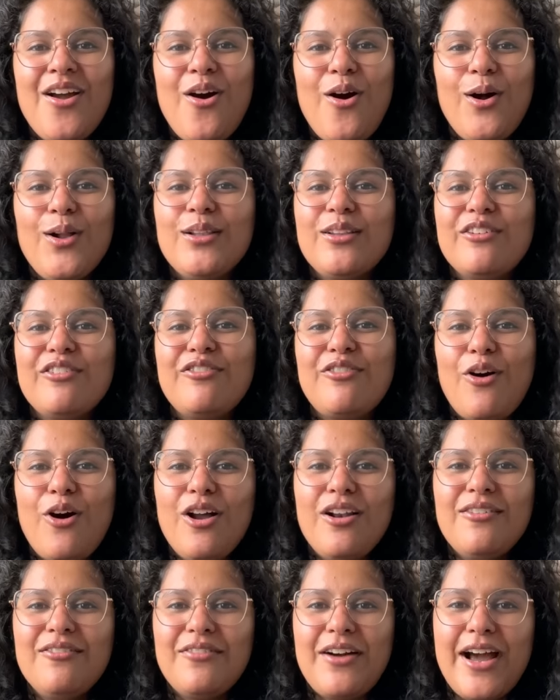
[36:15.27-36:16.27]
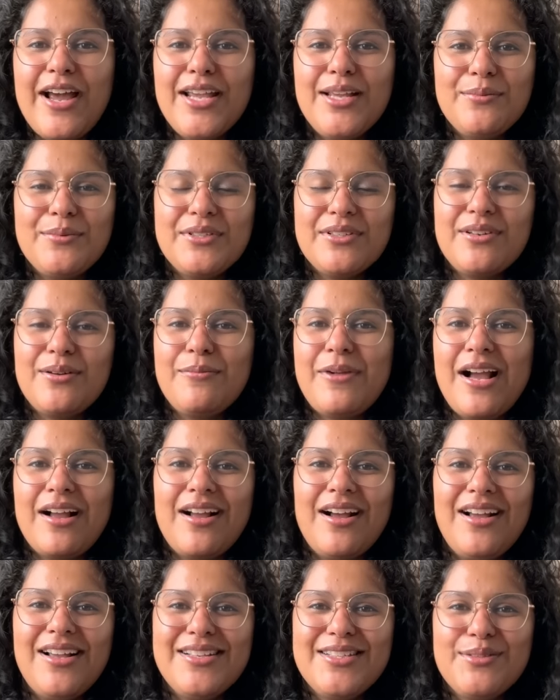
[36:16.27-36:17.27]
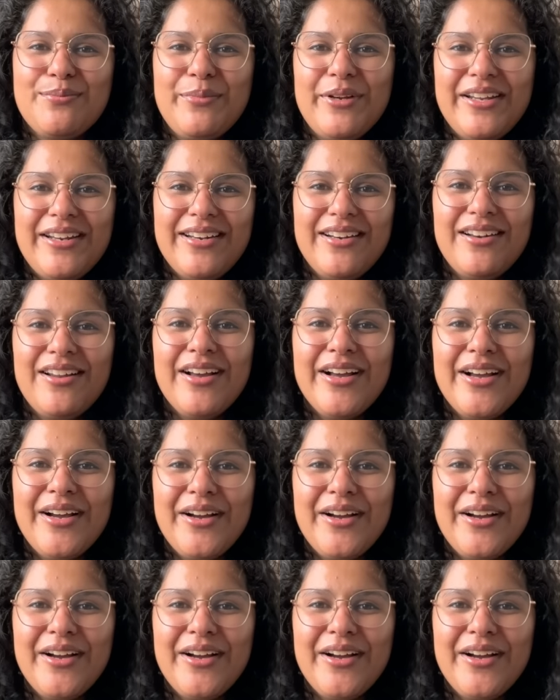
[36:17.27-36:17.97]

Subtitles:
all the fall vibes Rebecca has been